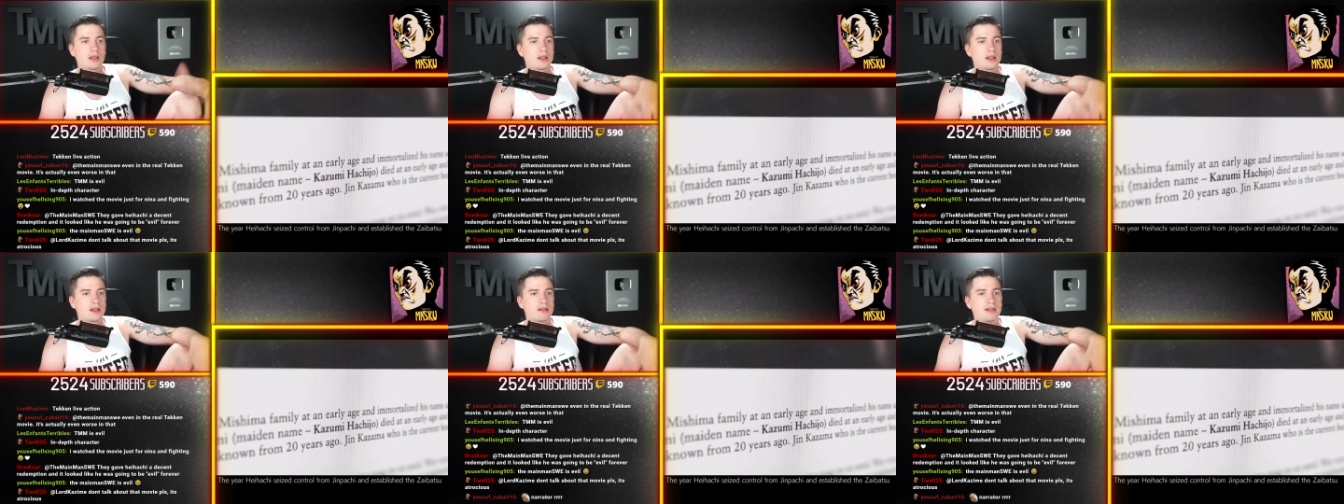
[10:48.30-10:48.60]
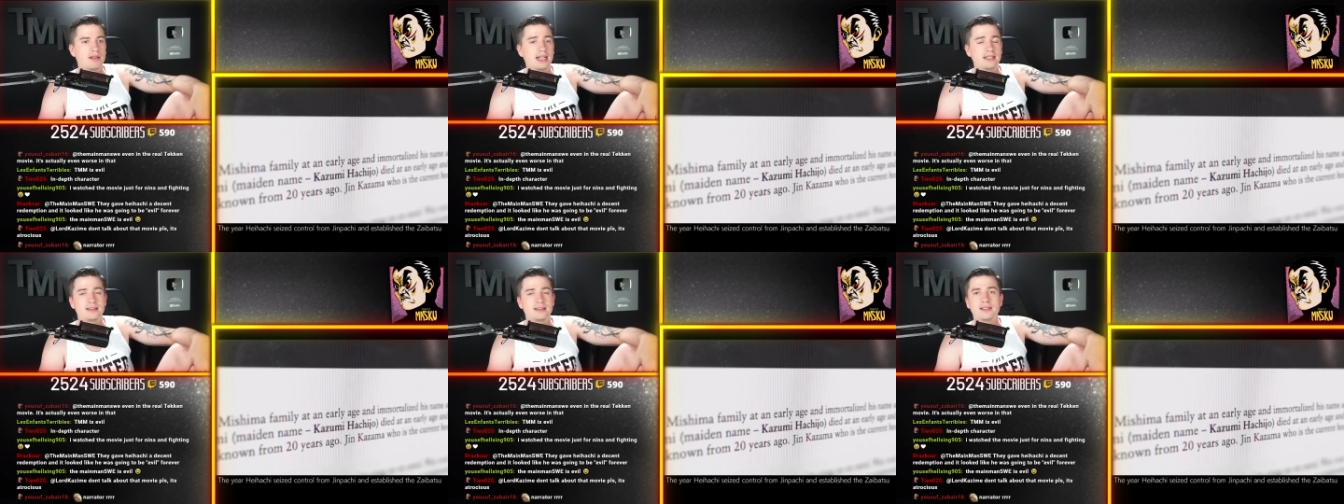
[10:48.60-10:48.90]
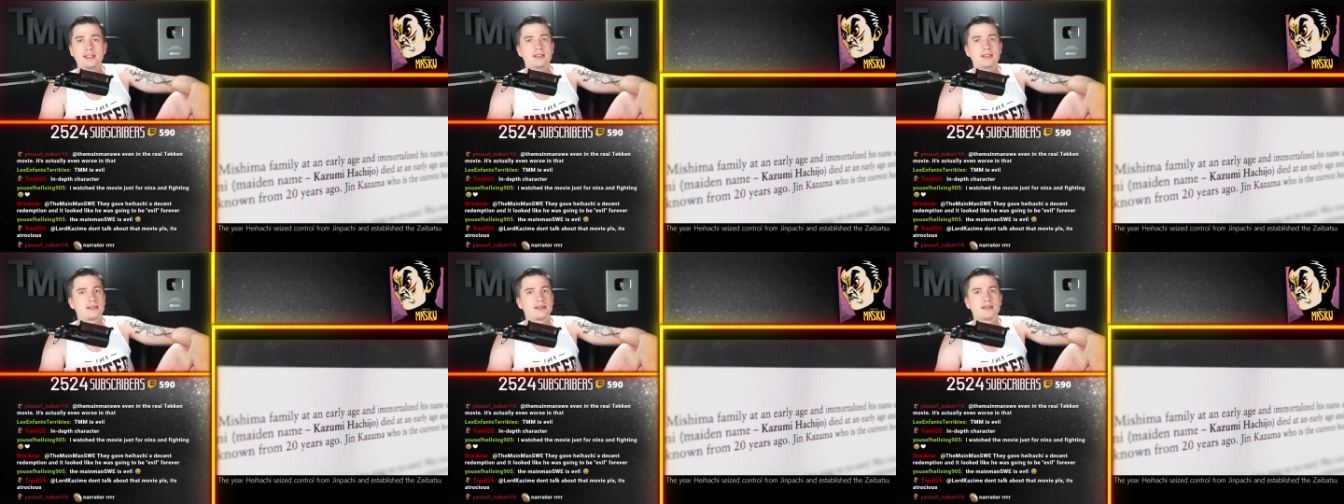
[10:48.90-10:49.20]
that's
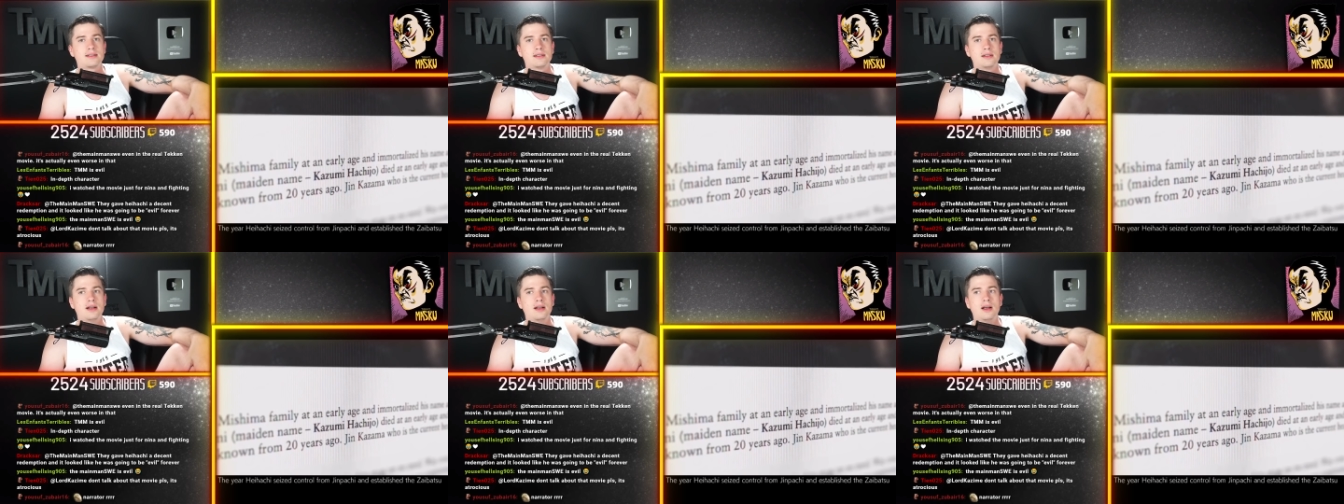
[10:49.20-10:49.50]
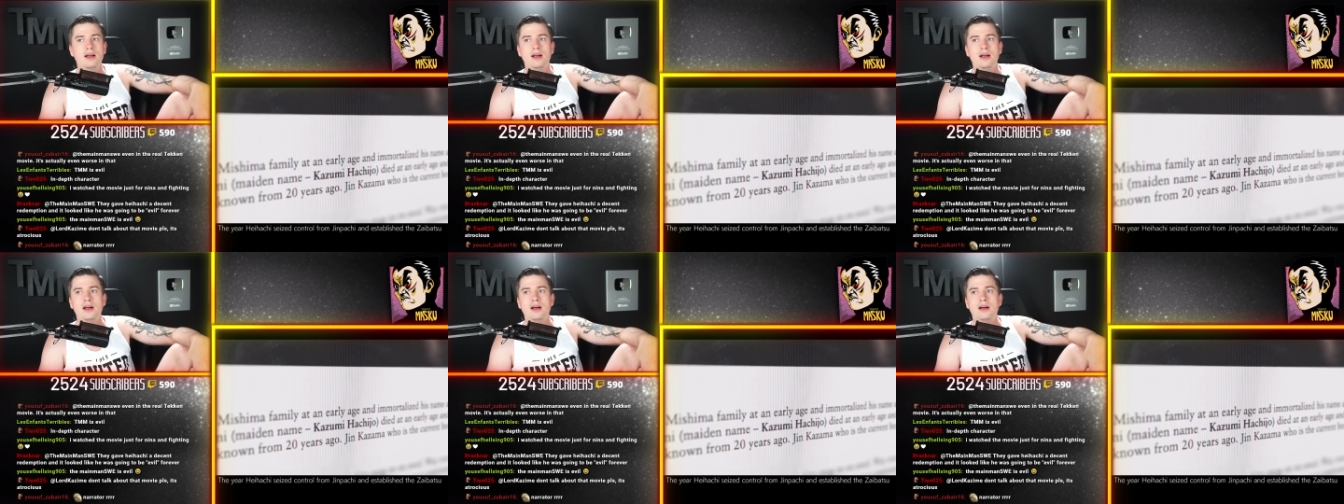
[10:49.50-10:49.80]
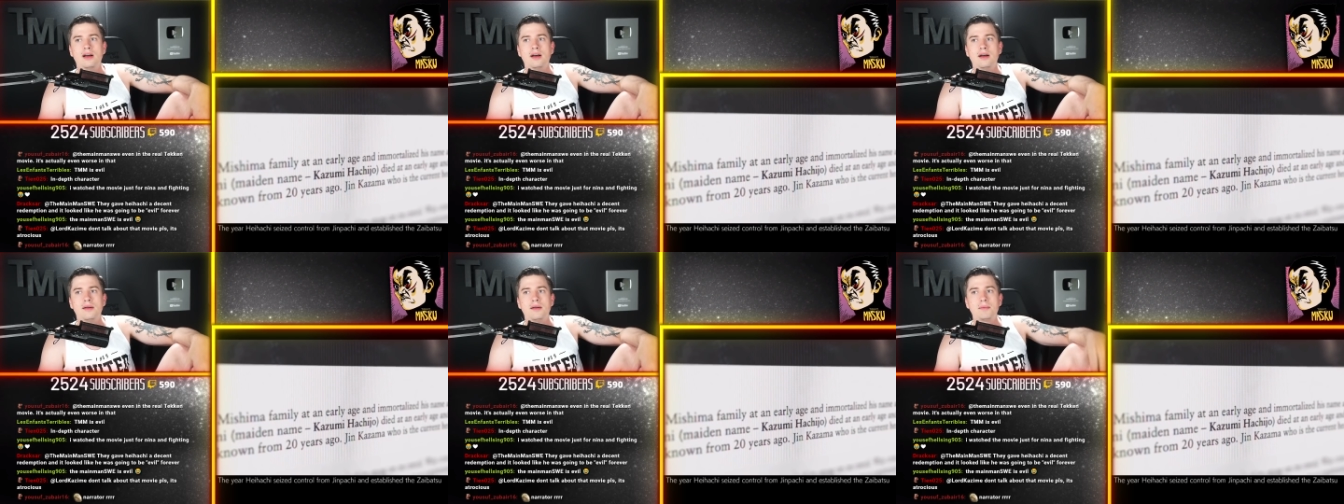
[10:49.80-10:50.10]
it.
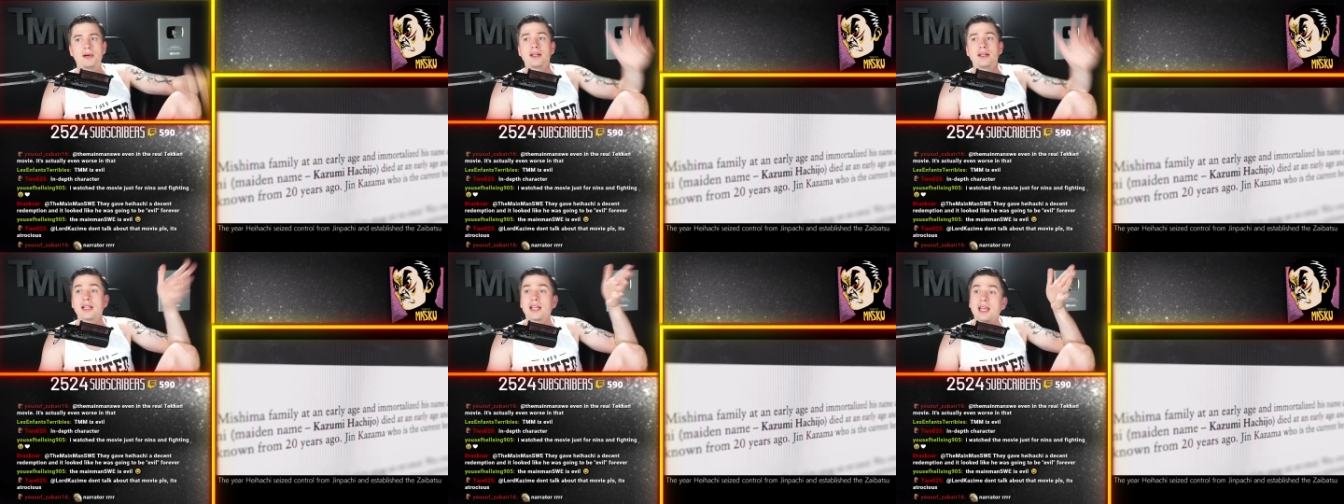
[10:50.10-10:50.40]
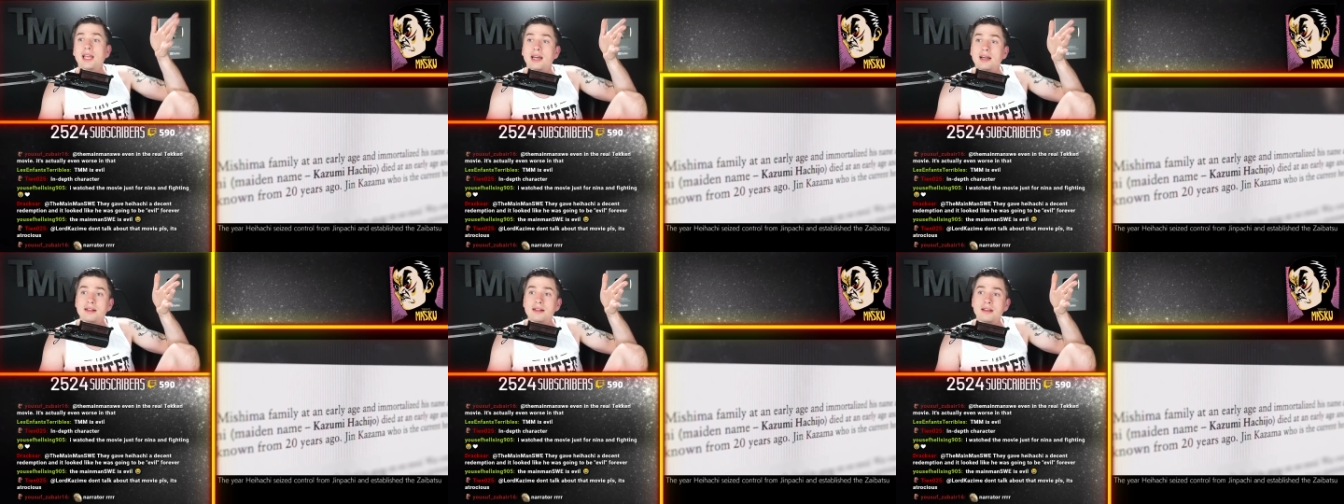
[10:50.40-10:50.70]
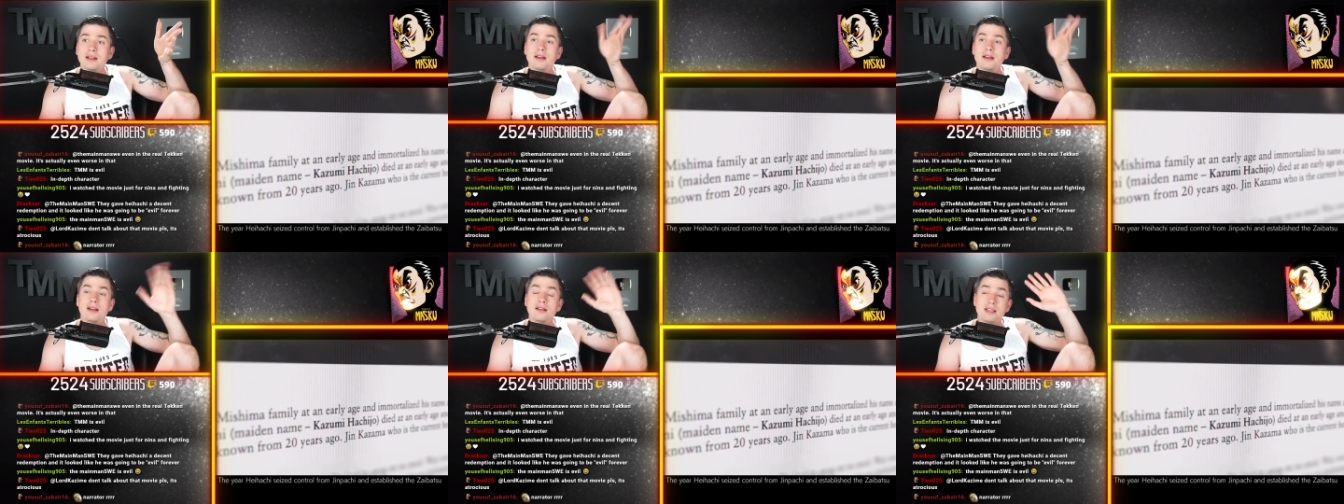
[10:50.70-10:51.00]
But again,
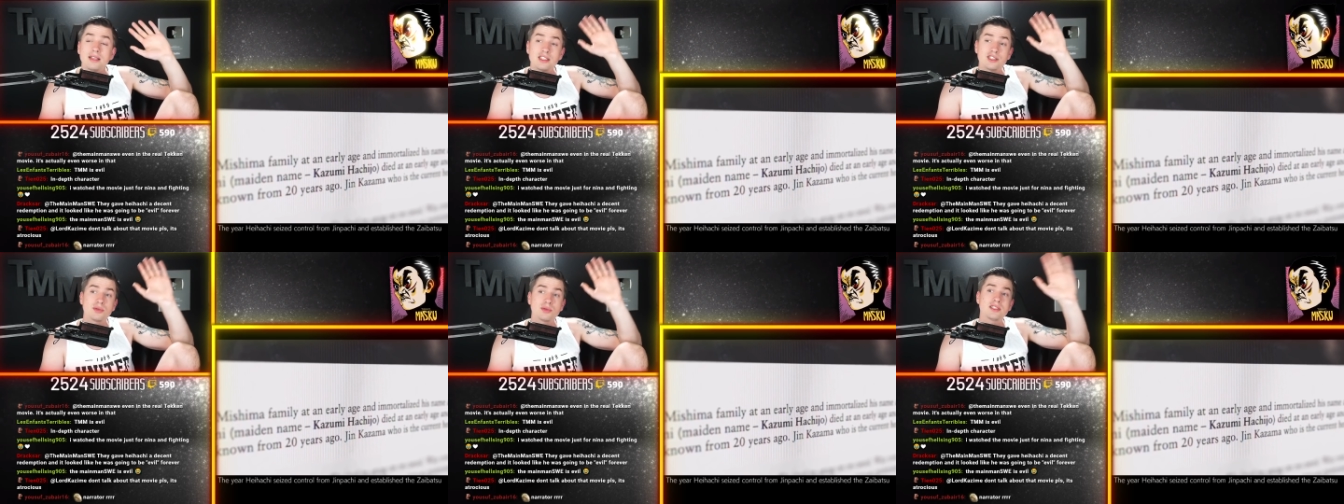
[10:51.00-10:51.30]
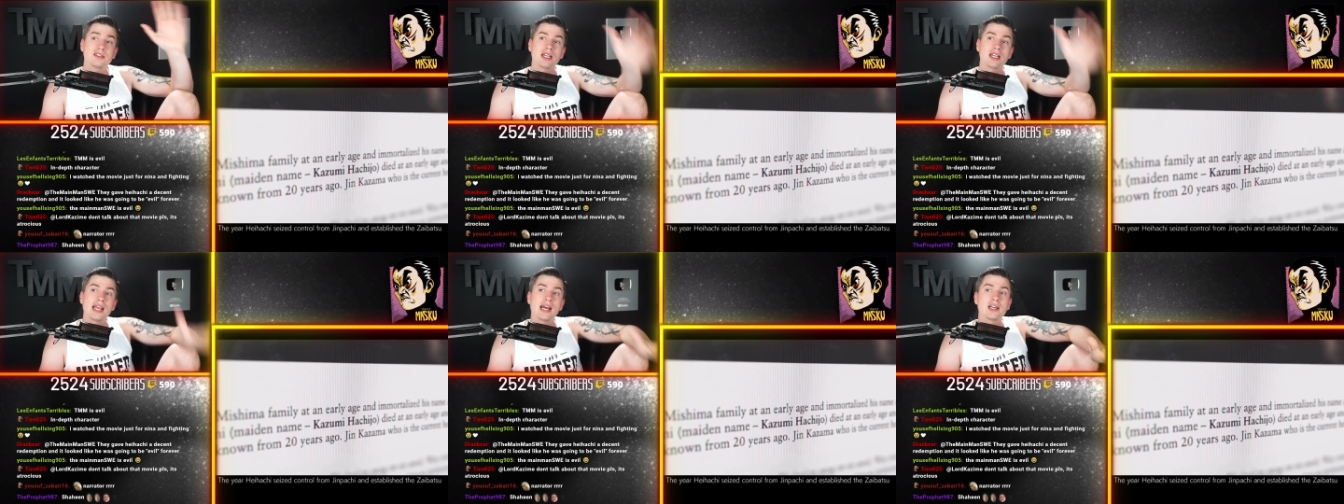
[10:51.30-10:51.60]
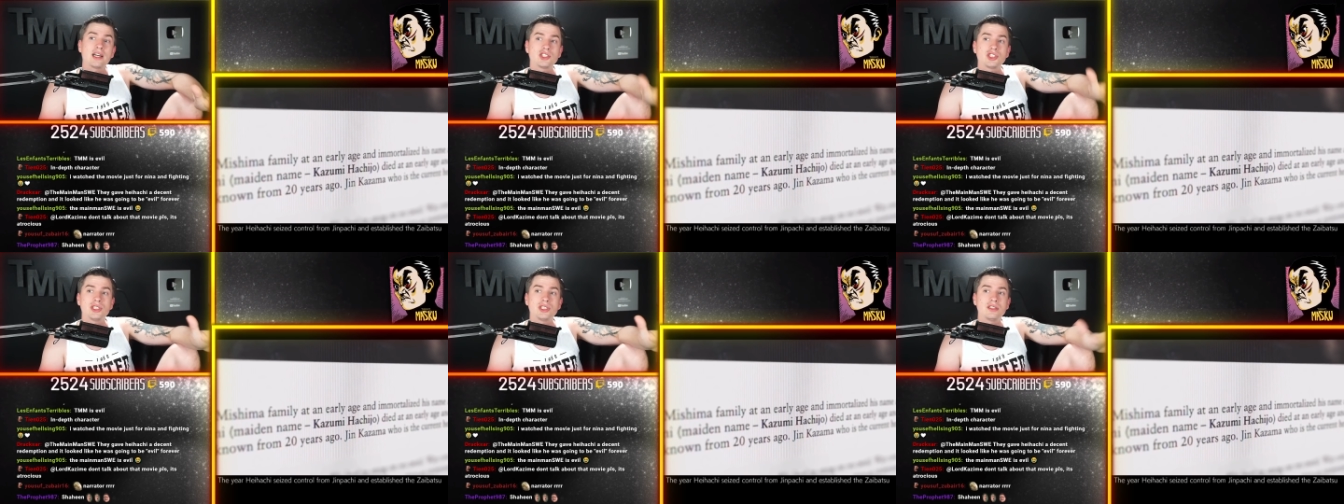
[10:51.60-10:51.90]
this was
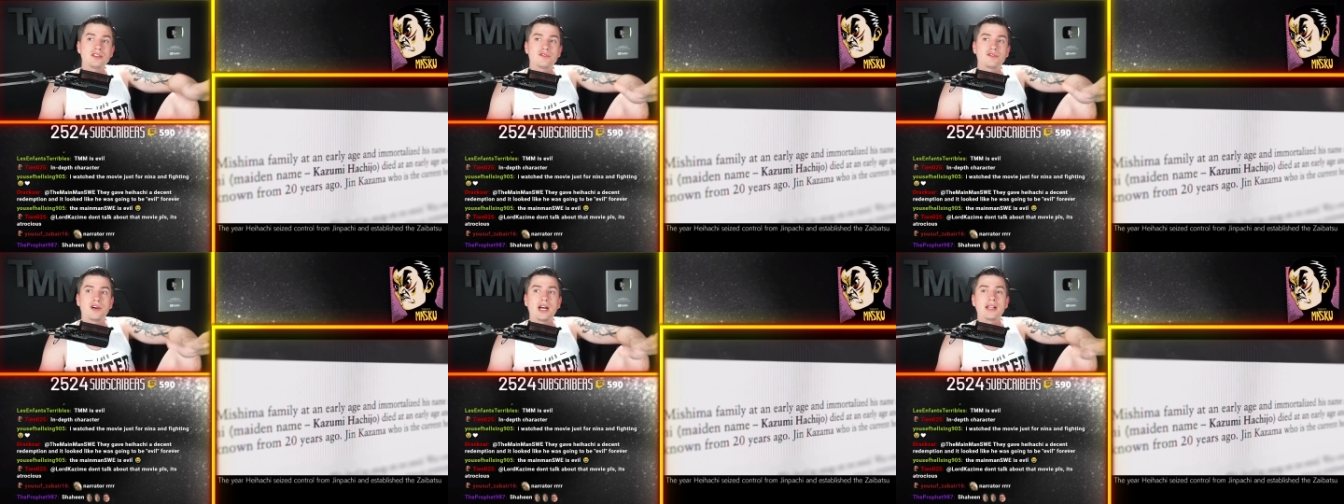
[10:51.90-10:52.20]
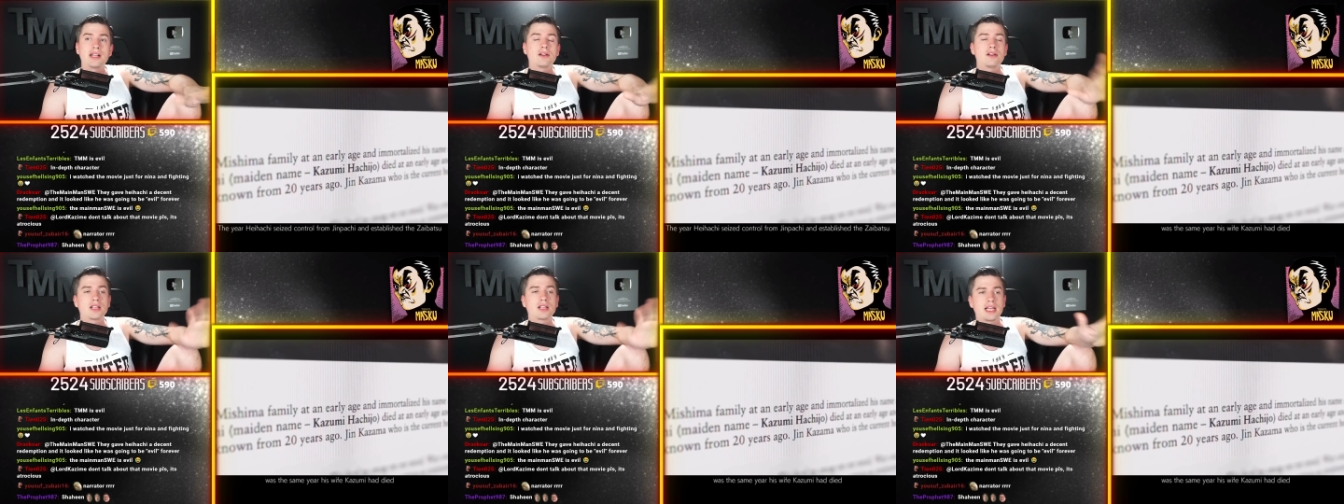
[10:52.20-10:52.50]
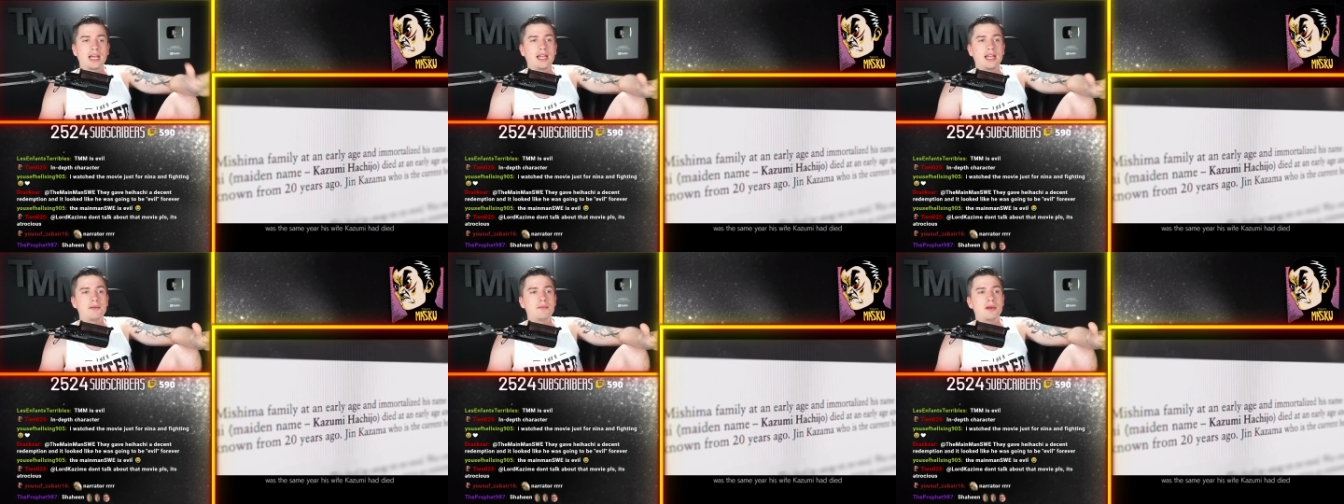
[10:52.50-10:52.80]
Heihachi's final
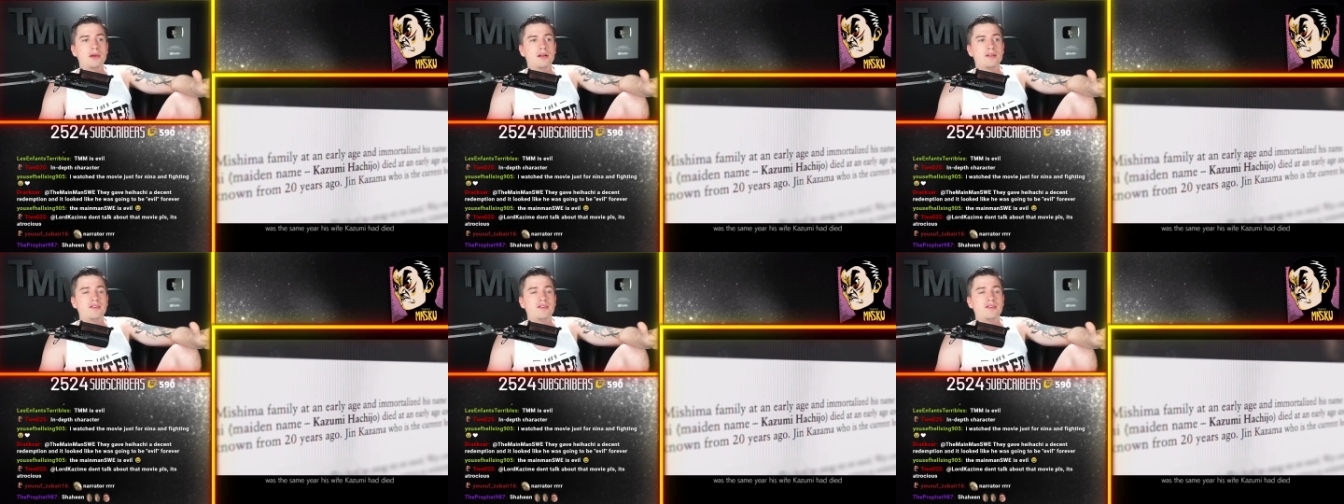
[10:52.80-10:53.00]
game.